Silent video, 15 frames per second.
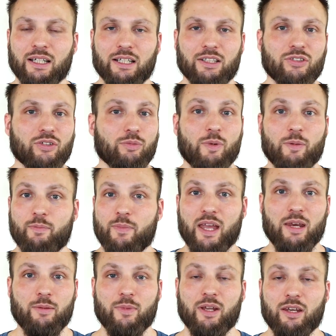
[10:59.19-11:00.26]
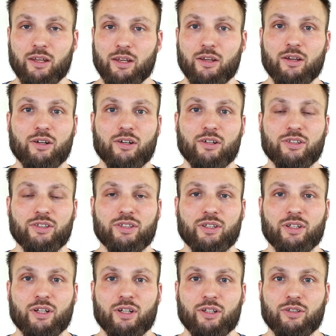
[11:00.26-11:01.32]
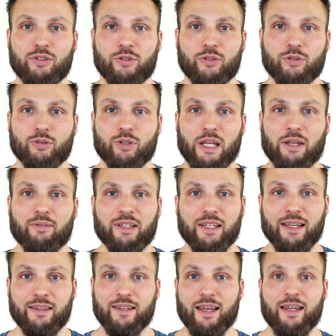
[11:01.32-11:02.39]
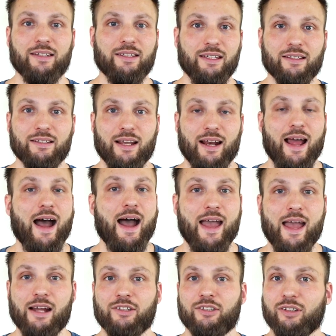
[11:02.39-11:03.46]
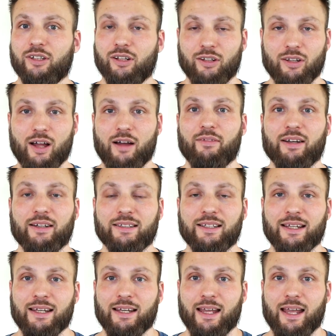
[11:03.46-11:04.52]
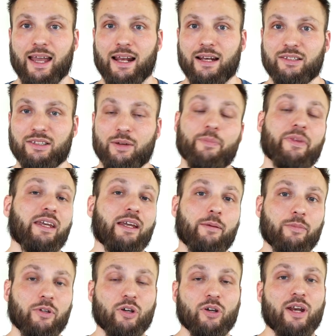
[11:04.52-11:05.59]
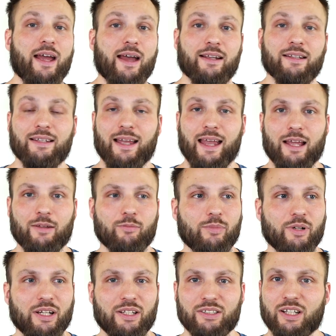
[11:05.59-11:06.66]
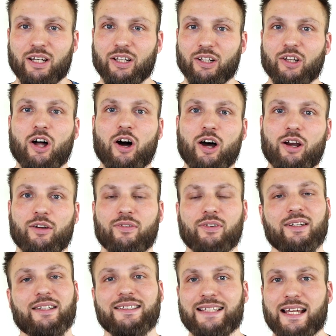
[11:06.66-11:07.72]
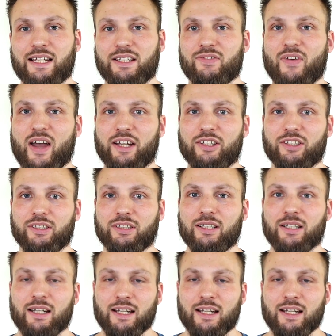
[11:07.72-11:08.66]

It took me many, many years to even get the idea that I actually love it and it's something I'm good at and brings a lot of satisfaction.